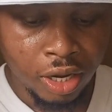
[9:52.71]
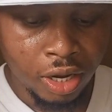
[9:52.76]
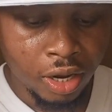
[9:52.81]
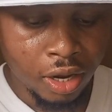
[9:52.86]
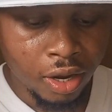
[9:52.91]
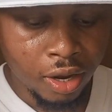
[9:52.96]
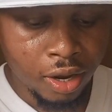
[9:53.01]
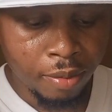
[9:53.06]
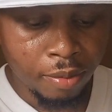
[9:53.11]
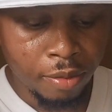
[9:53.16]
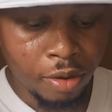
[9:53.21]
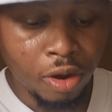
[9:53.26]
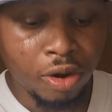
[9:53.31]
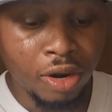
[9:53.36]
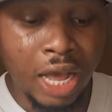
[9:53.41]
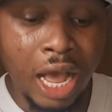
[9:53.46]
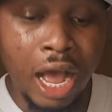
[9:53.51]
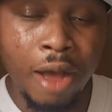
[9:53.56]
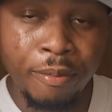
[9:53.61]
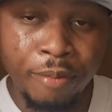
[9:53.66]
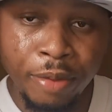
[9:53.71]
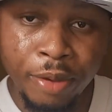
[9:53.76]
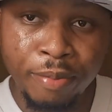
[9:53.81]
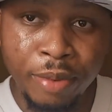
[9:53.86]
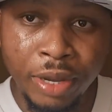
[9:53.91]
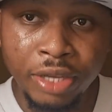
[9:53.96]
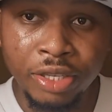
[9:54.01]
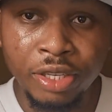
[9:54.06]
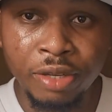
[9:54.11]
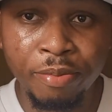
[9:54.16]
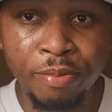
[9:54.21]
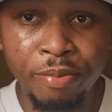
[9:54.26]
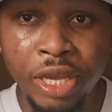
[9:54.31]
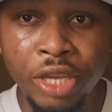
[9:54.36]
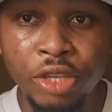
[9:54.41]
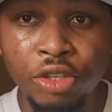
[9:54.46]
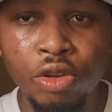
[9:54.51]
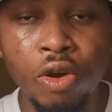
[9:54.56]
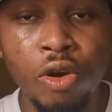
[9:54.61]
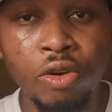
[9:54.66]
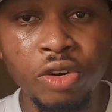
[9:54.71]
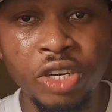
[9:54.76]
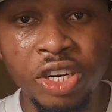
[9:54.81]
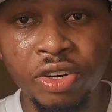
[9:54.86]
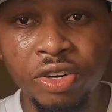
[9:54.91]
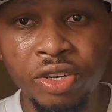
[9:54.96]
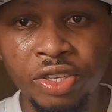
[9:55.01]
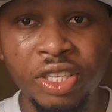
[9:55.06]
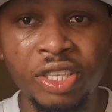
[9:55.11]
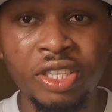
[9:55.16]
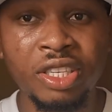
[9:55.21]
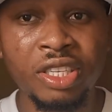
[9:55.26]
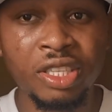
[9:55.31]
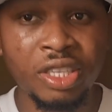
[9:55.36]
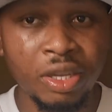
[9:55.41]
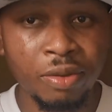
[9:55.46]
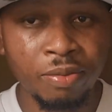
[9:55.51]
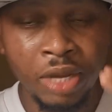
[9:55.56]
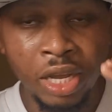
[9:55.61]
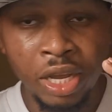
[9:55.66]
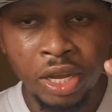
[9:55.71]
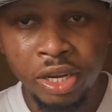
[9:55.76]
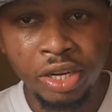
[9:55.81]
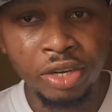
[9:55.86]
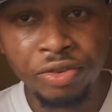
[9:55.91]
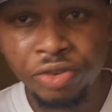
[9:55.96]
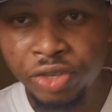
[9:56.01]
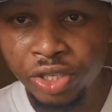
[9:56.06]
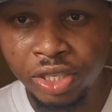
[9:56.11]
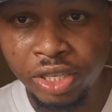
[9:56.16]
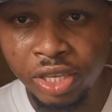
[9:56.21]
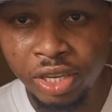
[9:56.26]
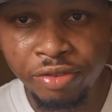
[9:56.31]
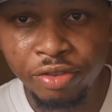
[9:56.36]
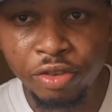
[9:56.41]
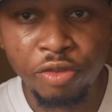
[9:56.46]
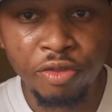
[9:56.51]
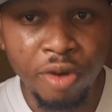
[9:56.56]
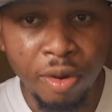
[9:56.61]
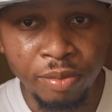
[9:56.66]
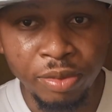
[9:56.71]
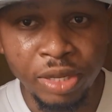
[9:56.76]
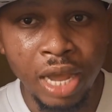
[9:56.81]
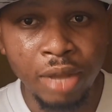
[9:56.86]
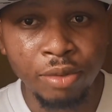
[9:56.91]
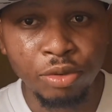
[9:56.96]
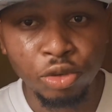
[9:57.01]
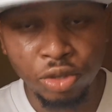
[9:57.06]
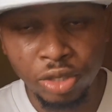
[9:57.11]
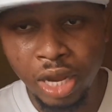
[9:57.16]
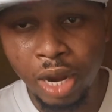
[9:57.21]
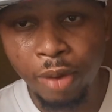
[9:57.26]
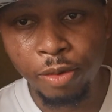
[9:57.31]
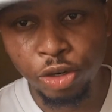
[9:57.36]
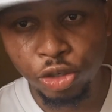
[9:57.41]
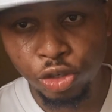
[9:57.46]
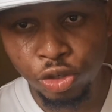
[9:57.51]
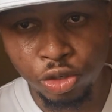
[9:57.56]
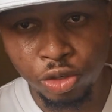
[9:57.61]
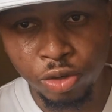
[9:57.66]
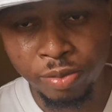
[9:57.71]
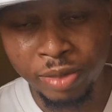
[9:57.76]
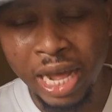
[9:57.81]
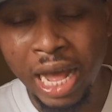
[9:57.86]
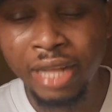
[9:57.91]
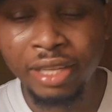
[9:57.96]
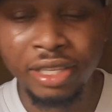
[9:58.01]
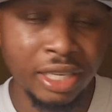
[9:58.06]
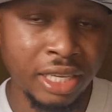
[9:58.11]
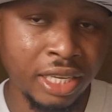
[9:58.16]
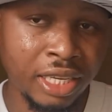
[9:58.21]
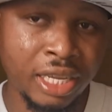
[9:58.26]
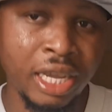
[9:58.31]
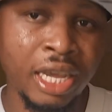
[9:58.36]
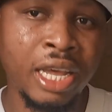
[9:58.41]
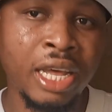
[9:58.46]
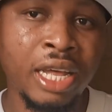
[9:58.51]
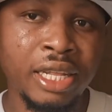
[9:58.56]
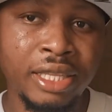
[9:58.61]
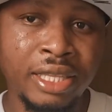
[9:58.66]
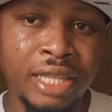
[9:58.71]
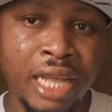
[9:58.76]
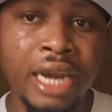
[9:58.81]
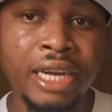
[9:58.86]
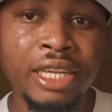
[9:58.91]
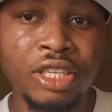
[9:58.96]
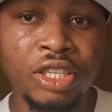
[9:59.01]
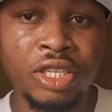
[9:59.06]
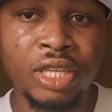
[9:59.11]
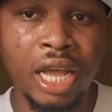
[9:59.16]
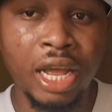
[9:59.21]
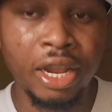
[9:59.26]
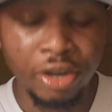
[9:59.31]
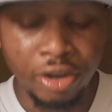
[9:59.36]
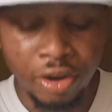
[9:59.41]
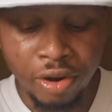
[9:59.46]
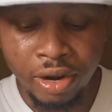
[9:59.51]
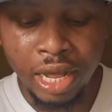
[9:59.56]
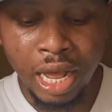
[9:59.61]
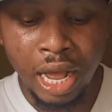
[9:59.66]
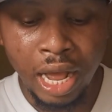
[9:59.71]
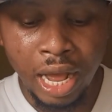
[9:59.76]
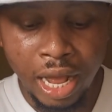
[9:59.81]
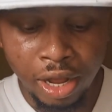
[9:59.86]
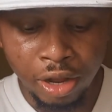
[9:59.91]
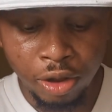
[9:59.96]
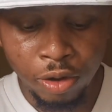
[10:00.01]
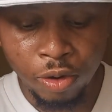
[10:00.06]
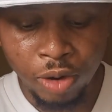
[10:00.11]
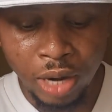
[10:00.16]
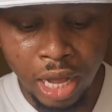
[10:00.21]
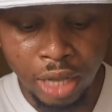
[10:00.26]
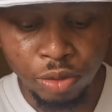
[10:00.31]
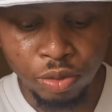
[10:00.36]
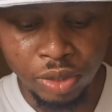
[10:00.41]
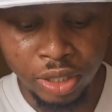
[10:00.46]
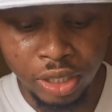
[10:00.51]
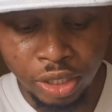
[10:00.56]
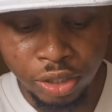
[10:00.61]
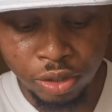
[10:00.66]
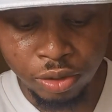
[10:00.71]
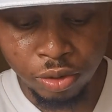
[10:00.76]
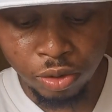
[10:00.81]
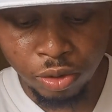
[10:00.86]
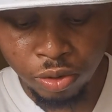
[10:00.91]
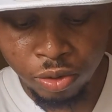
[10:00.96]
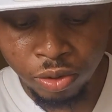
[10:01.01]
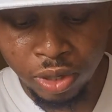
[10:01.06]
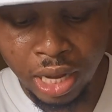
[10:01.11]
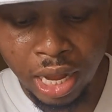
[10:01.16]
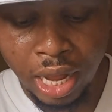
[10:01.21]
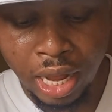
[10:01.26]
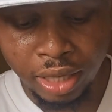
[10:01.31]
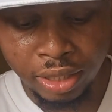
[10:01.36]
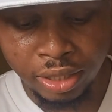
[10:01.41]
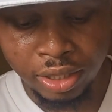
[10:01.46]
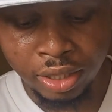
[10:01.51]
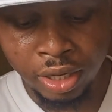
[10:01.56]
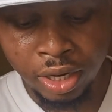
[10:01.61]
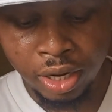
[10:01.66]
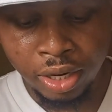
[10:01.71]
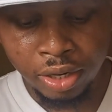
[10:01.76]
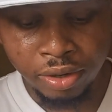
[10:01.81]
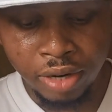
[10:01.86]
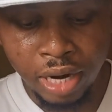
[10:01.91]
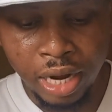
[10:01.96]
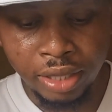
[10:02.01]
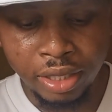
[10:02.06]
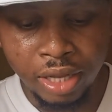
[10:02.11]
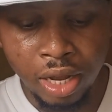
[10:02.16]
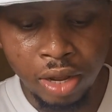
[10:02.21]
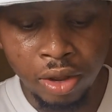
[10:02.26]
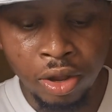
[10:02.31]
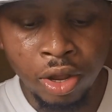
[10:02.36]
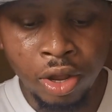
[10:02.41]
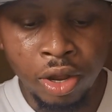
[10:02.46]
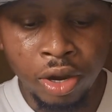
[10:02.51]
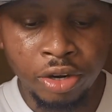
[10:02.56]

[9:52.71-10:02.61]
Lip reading: unhappy person based on the criticism he received from time to time on social media. I think that is another angle that we need to look at right now.